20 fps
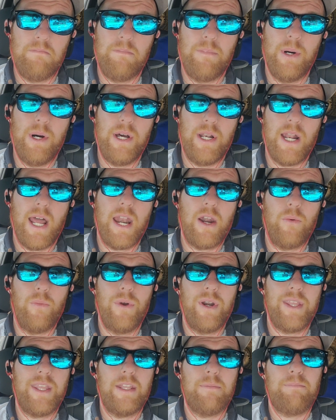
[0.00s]
But I don't
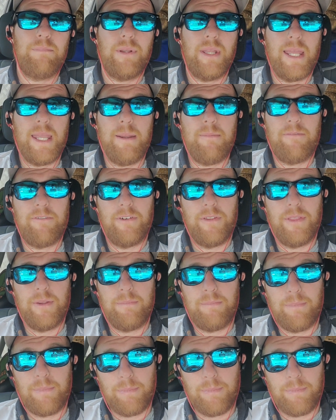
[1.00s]
want to get blamed for the